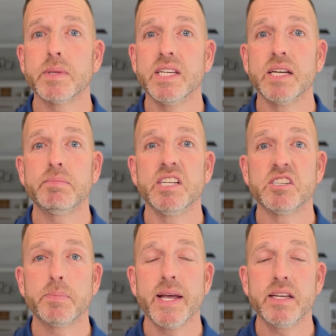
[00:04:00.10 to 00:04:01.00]
of the empty
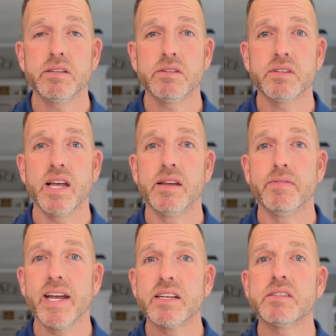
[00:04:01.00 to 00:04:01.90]
spaces and
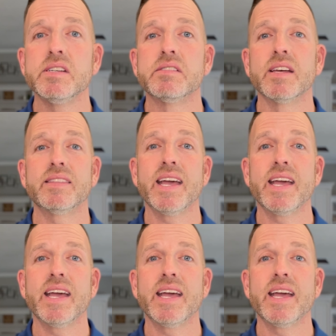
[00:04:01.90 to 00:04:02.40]
vacancies that